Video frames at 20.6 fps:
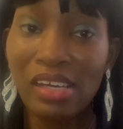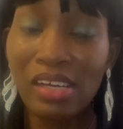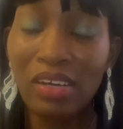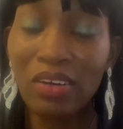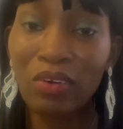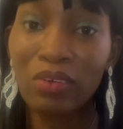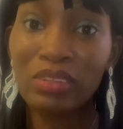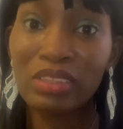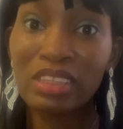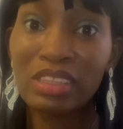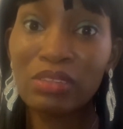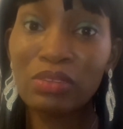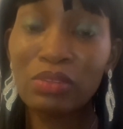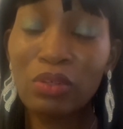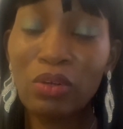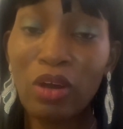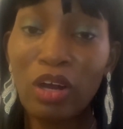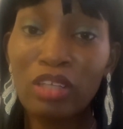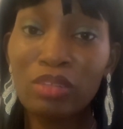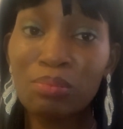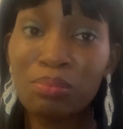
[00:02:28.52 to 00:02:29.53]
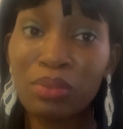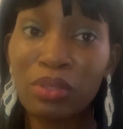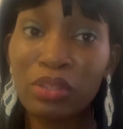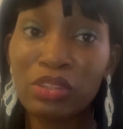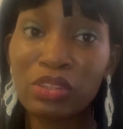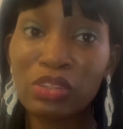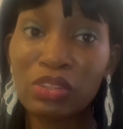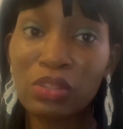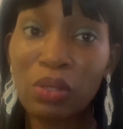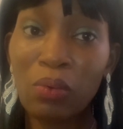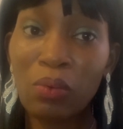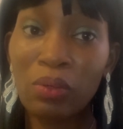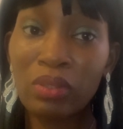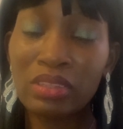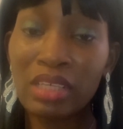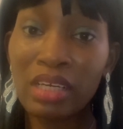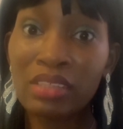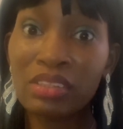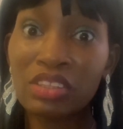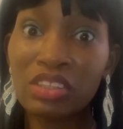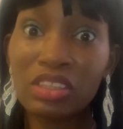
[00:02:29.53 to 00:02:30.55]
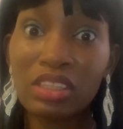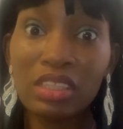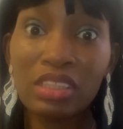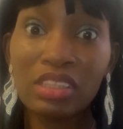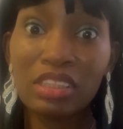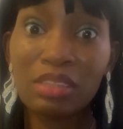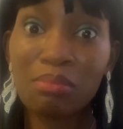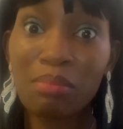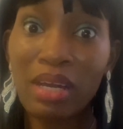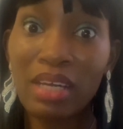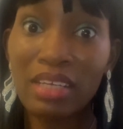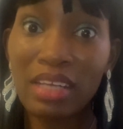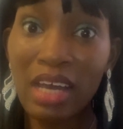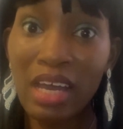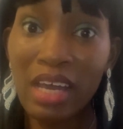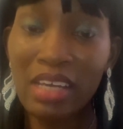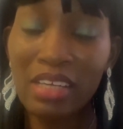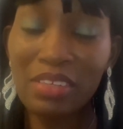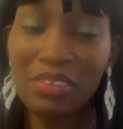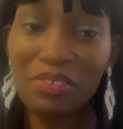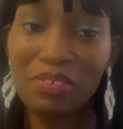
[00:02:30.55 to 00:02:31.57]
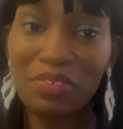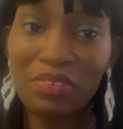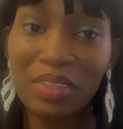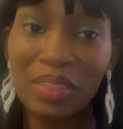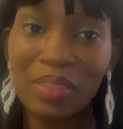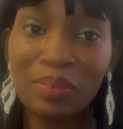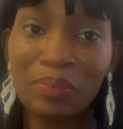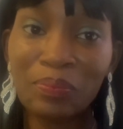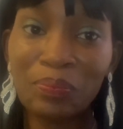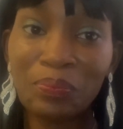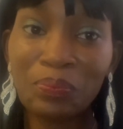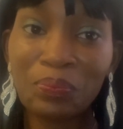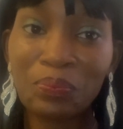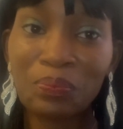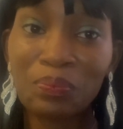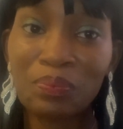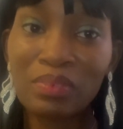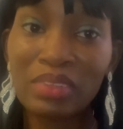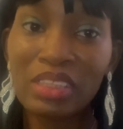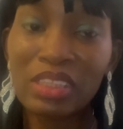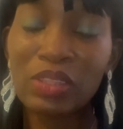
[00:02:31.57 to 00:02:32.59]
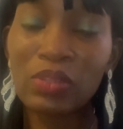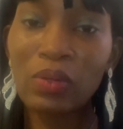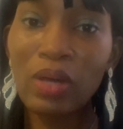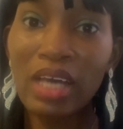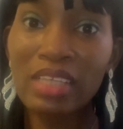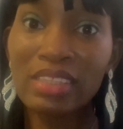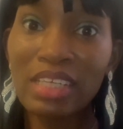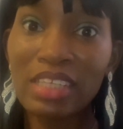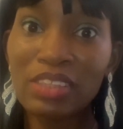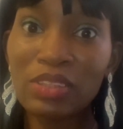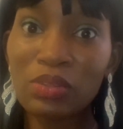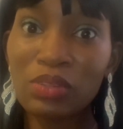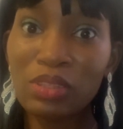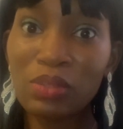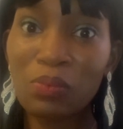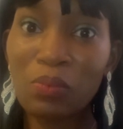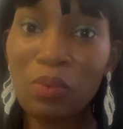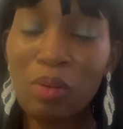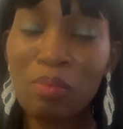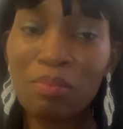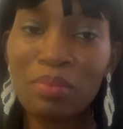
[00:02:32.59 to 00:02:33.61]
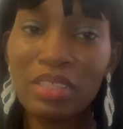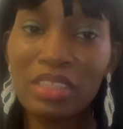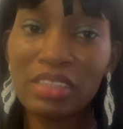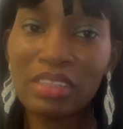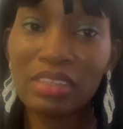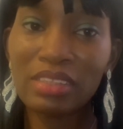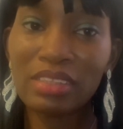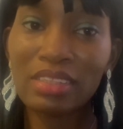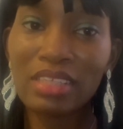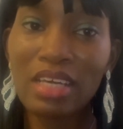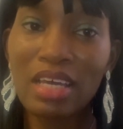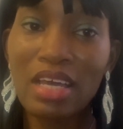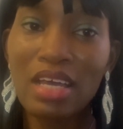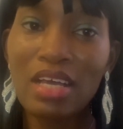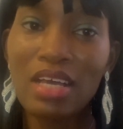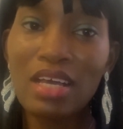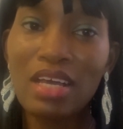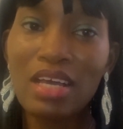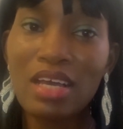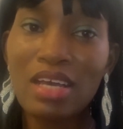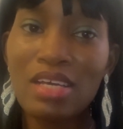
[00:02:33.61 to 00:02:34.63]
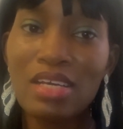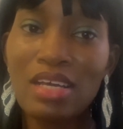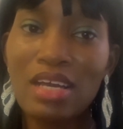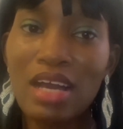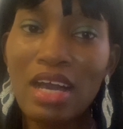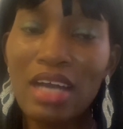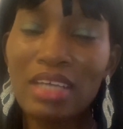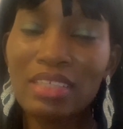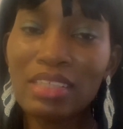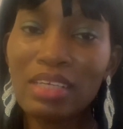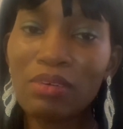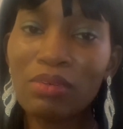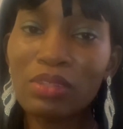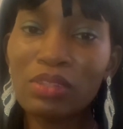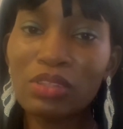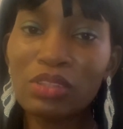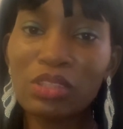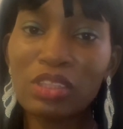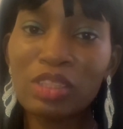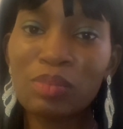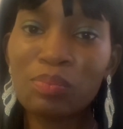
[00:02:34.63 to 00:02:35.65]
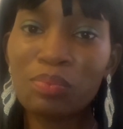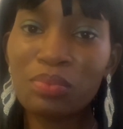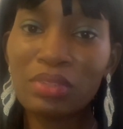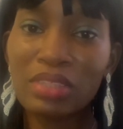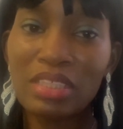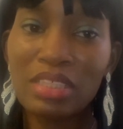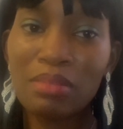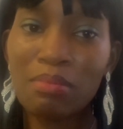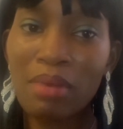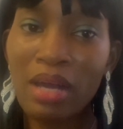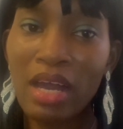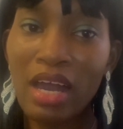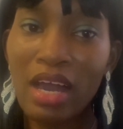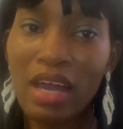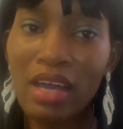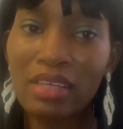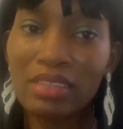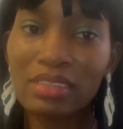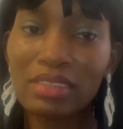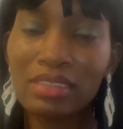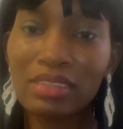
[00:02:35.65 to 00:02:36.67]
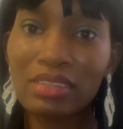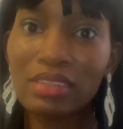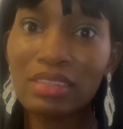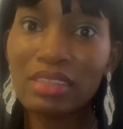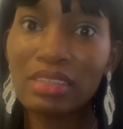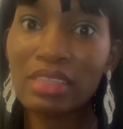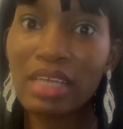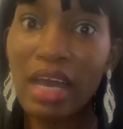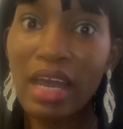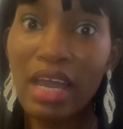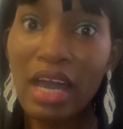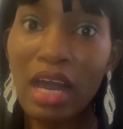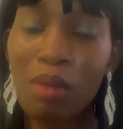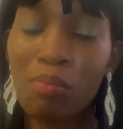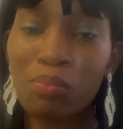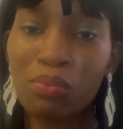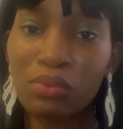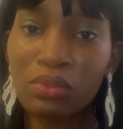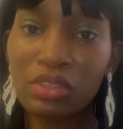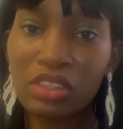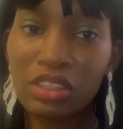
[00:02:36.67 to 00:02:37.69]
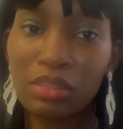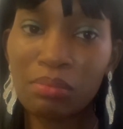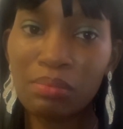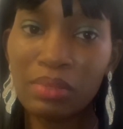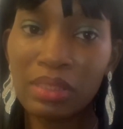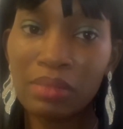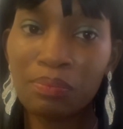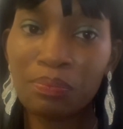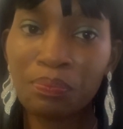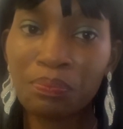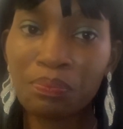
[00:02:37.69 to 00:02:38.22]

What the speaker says: until God brought someone that changed my life. So as I stood in one place and I was just praying in my heart, this guy approached me.